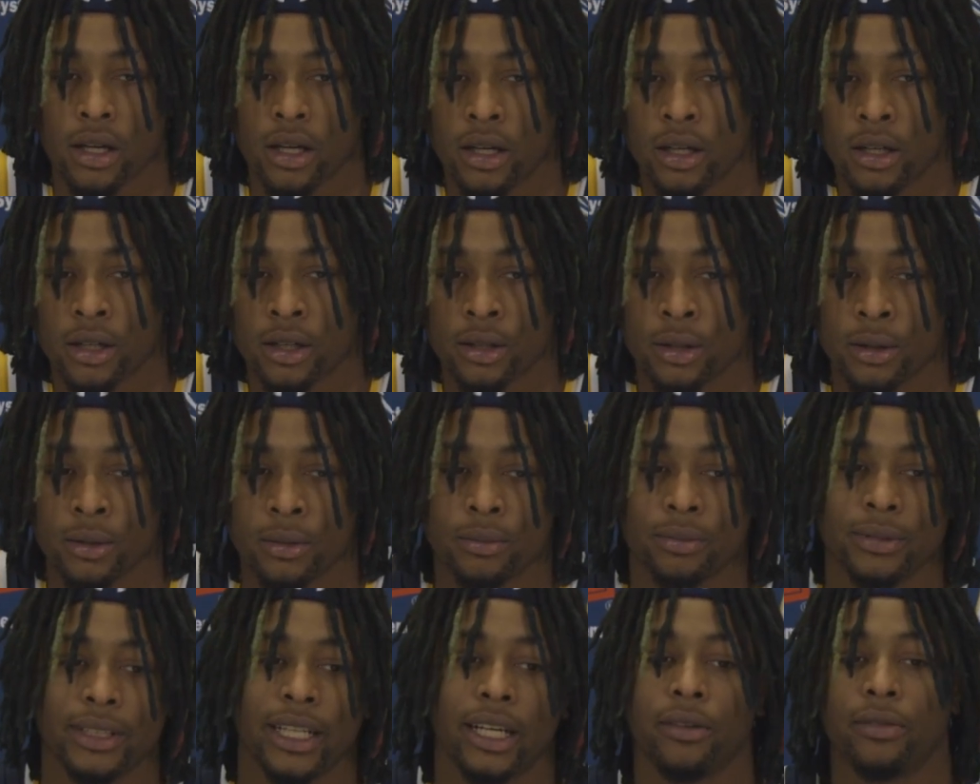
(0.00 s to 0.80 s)

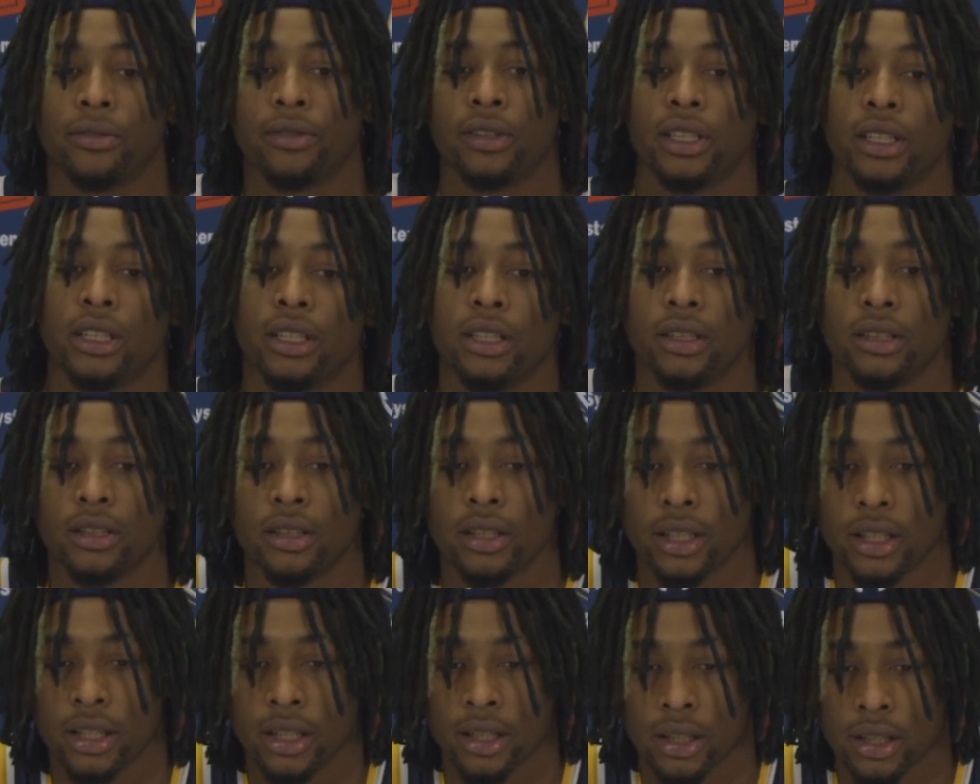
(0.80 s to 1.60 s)
Um, definitely
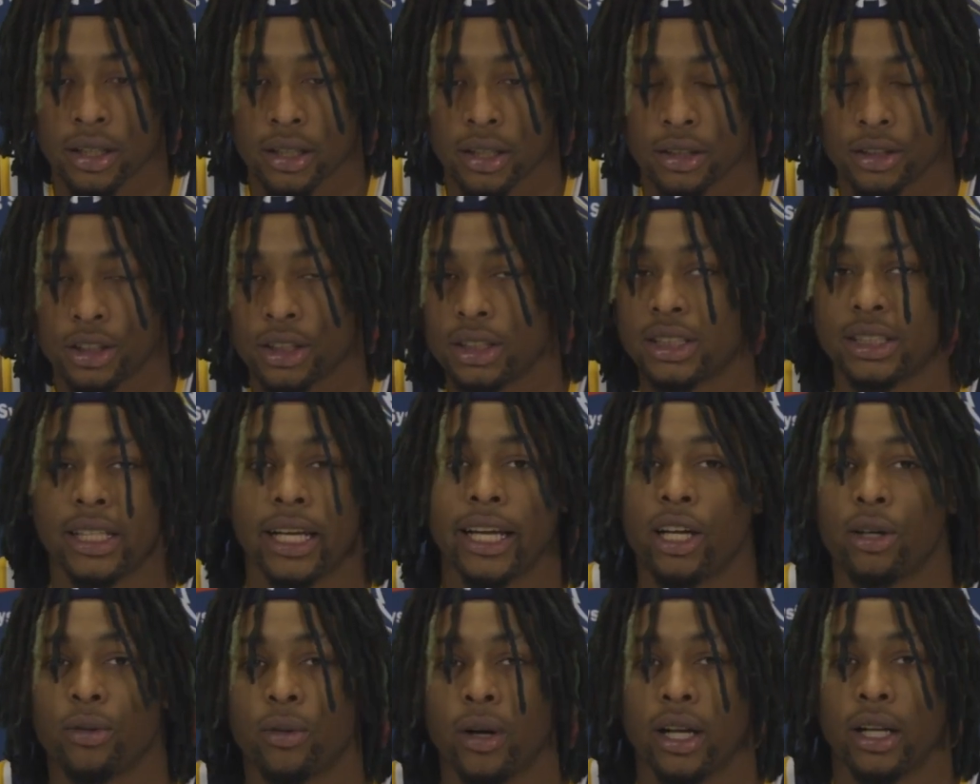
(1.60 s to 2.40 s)
uh, just
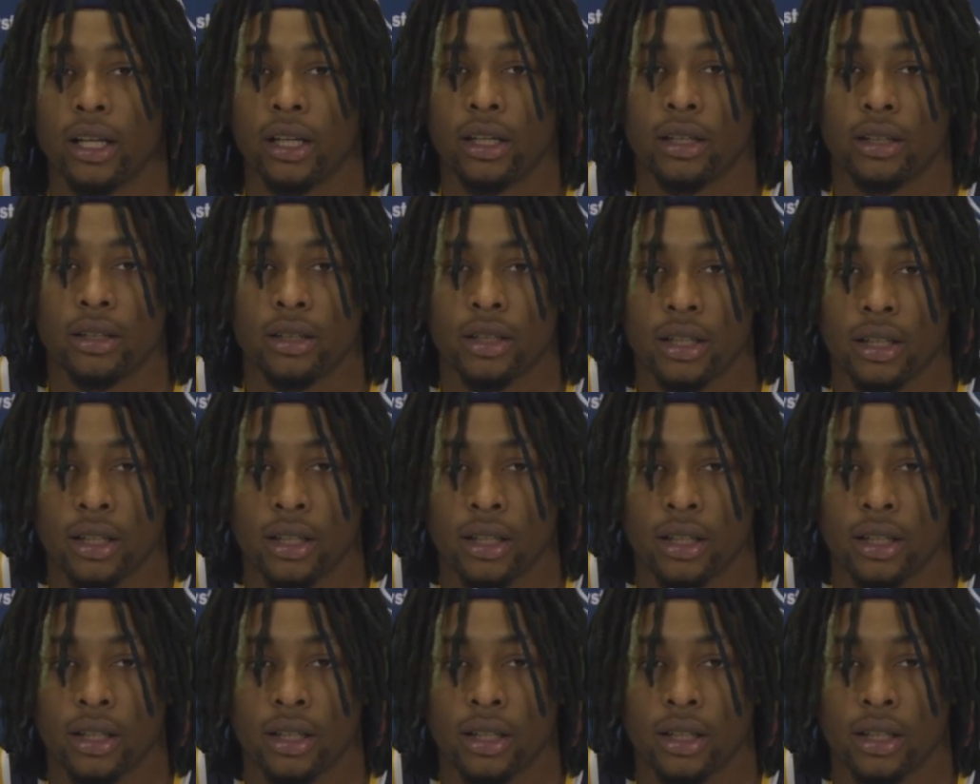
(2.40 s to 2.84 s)
staying ready.